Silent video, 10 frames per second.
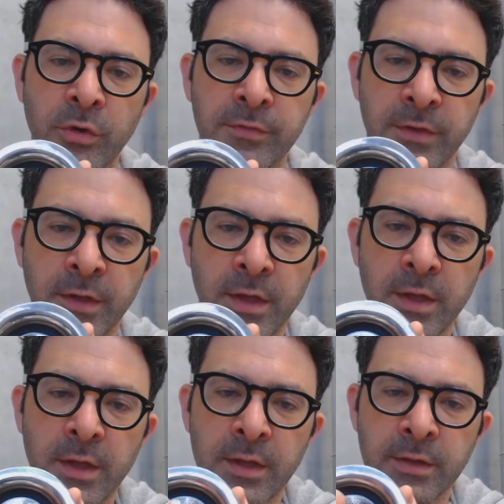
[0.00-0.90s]
coffee.
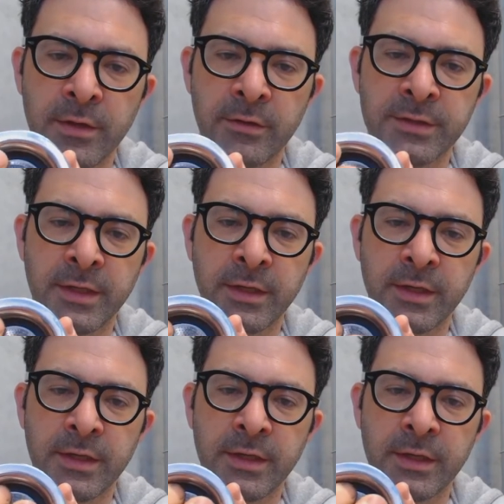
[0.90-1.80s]
There is a
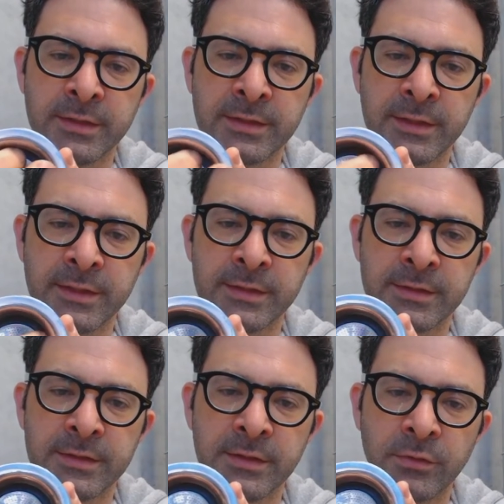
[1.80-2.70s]
silicone
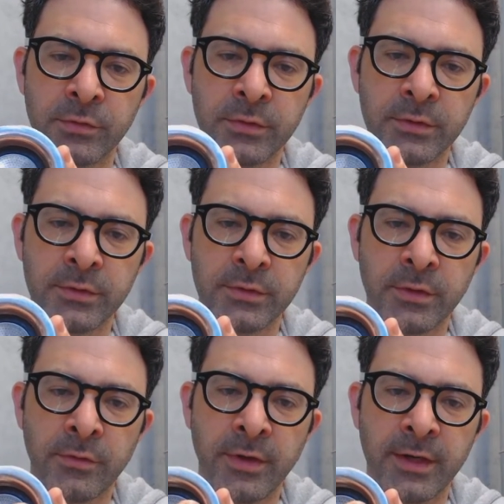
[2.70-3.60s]
seal
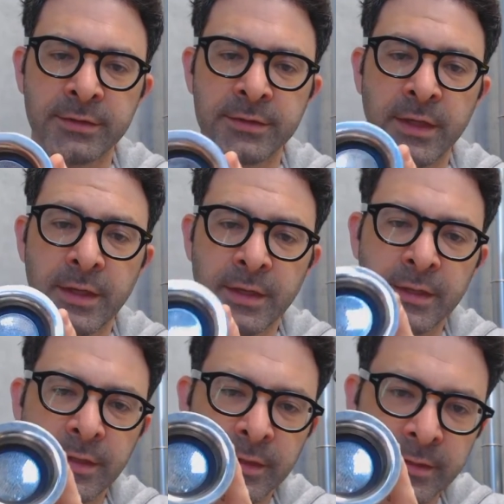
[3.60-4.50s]
around
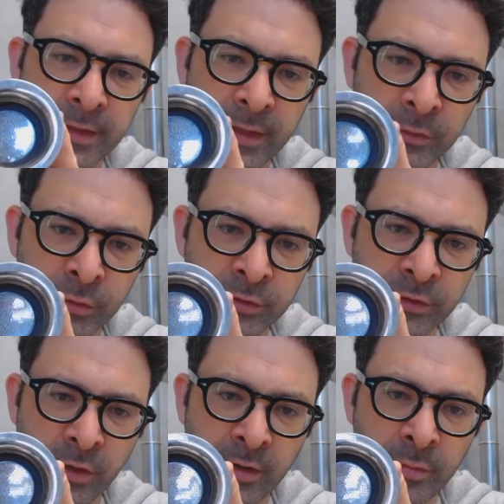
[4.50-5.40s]
that
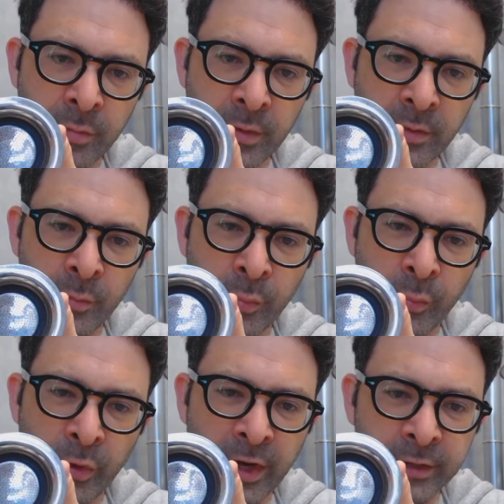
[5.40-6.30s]
looks like
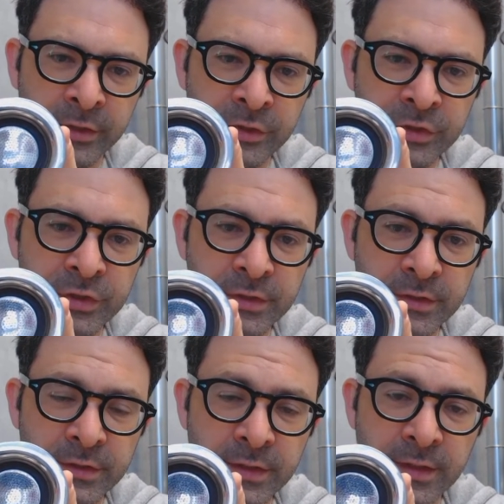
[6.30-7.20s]
brownish.
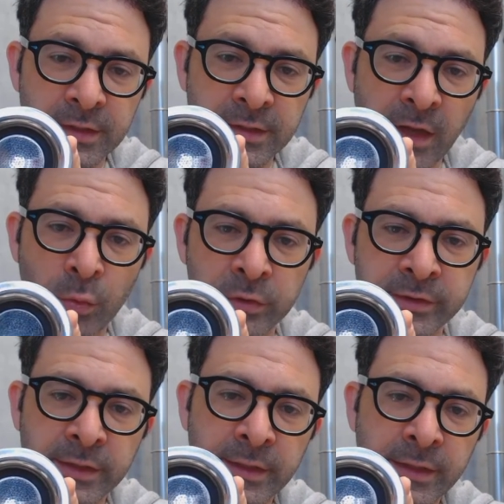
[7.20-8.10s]
That
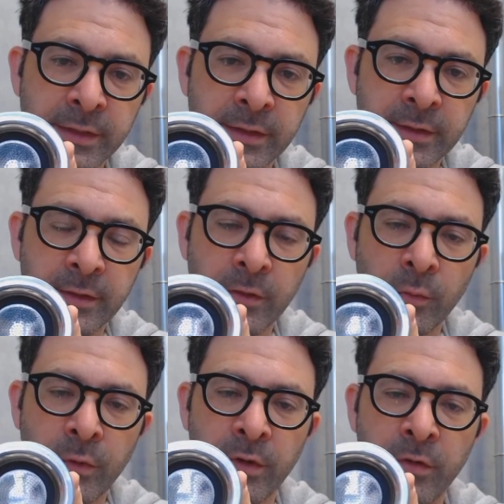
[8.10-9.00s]
was clear
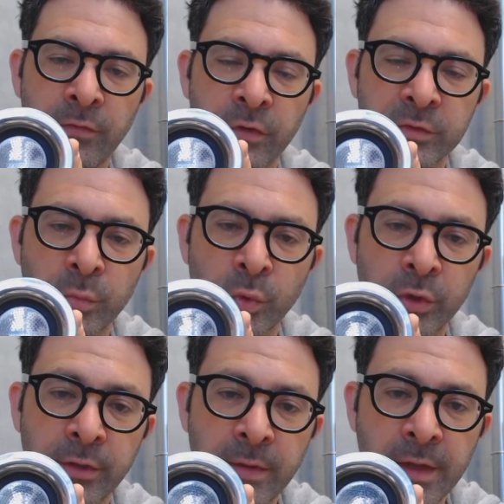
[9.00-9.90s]
when I first
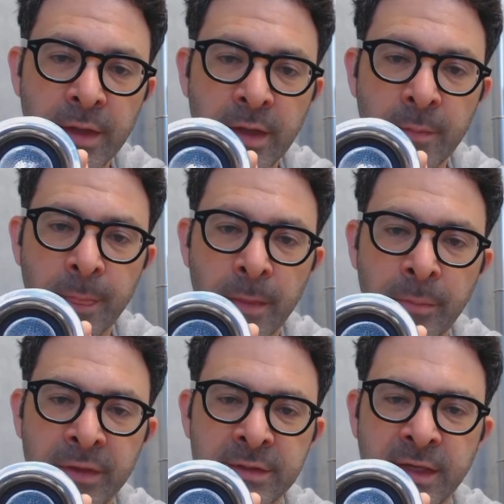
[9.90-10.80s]
bought it,
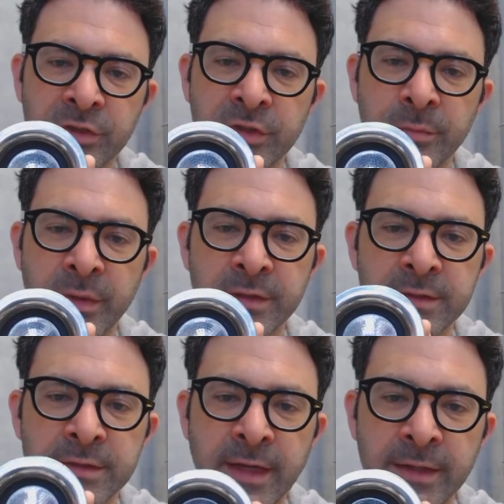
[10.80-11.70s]
but it's actually been
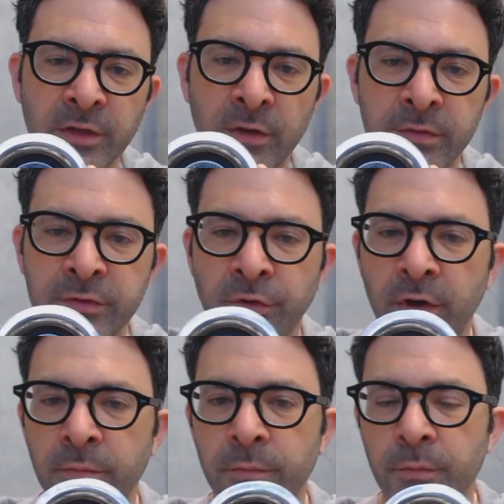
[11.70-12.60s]
stained over
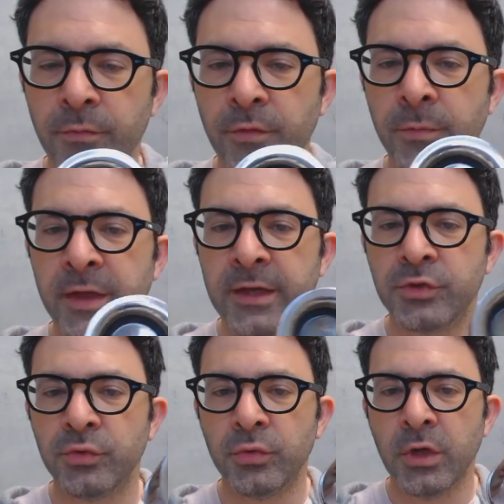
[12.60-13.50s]
time from the
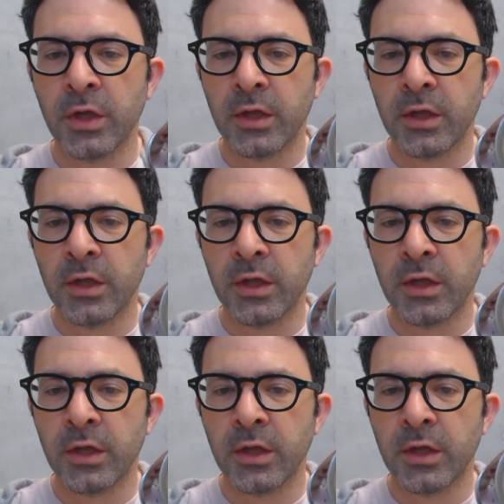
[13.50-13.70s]
actual